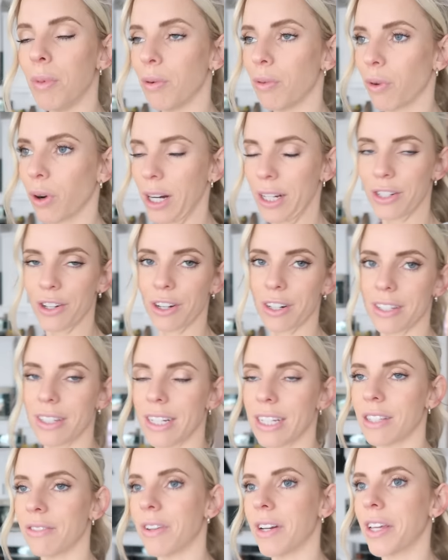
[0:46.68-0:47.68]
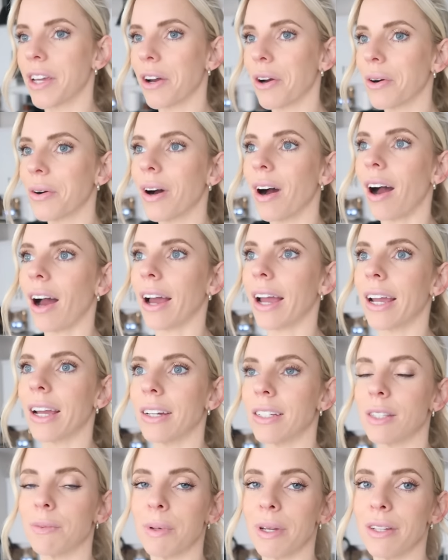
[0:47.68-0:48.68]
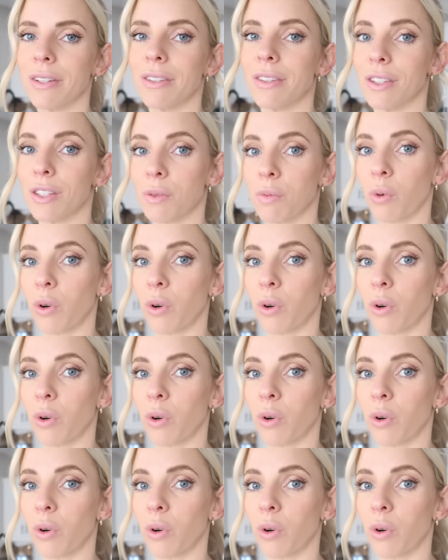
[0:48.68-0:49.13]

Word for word: Before I started today's video, I spent this